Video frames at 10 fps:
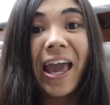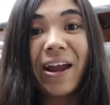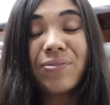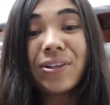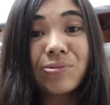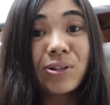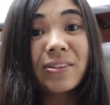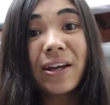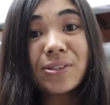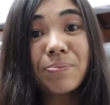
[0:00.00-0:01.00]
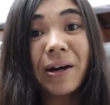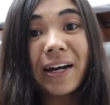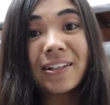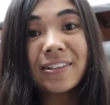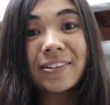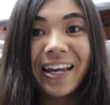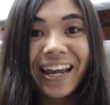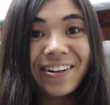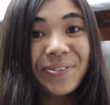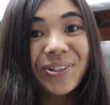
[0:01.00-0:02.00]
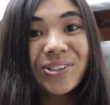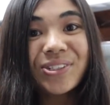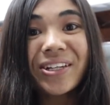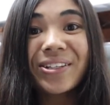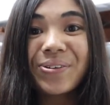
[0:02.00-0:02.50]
every 3,000 miles. And if you're interested,